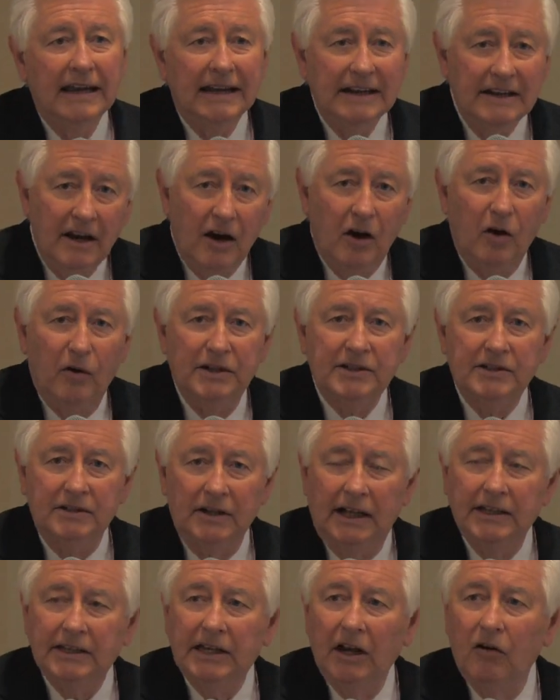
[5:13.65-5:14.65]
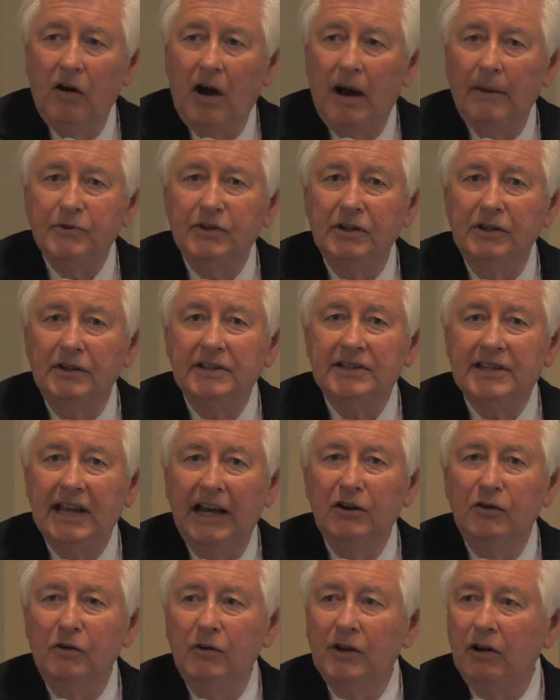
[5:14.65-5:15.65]
No, it's not their option to
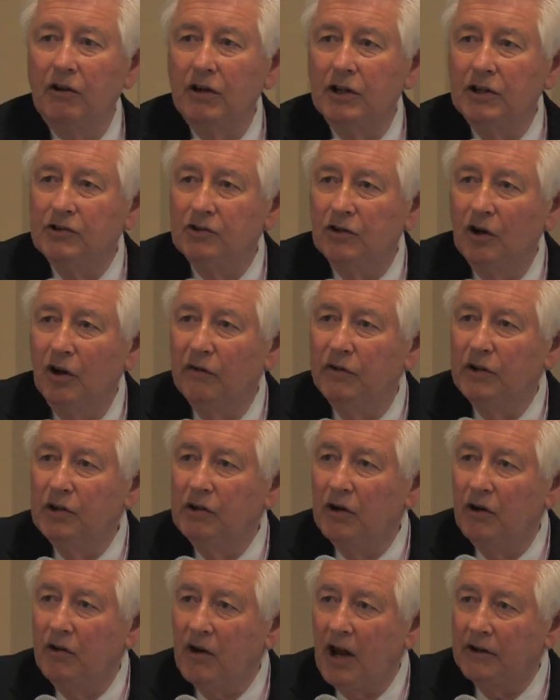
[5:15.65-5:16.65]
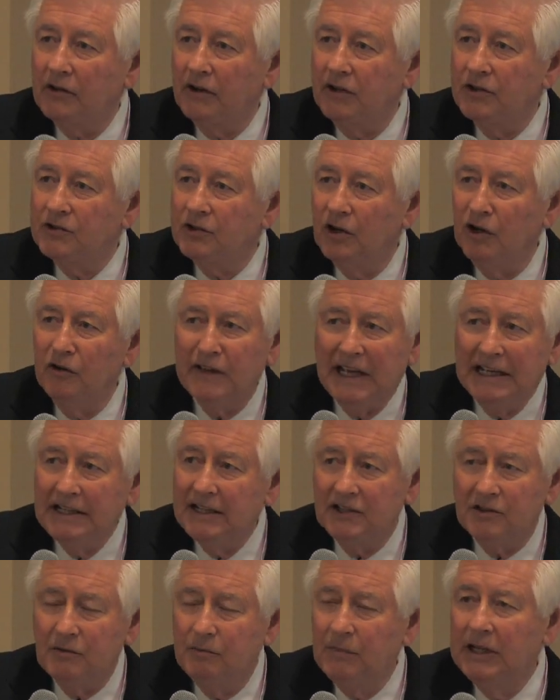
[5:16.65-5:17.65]
say who they're going to serve and who they're not going to serve. That
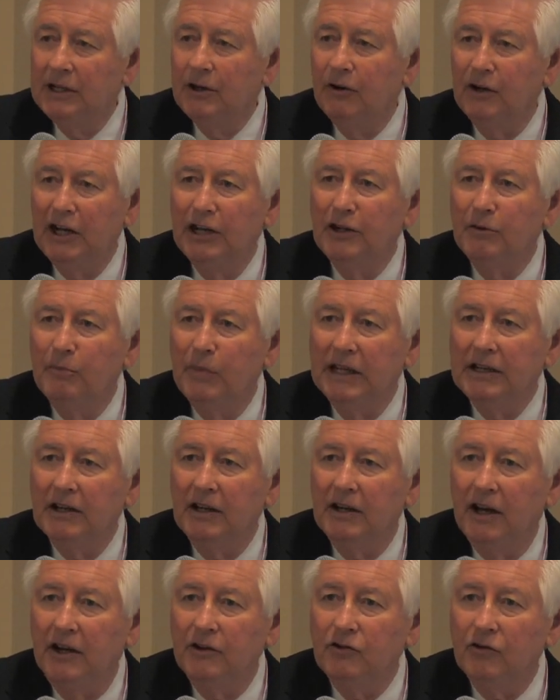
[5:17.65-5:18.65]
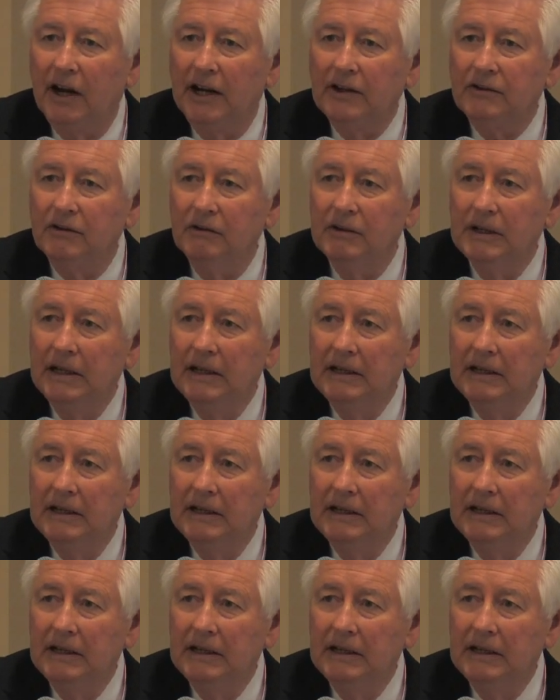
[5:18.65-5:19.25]
doesn't mean they're an independent contractor.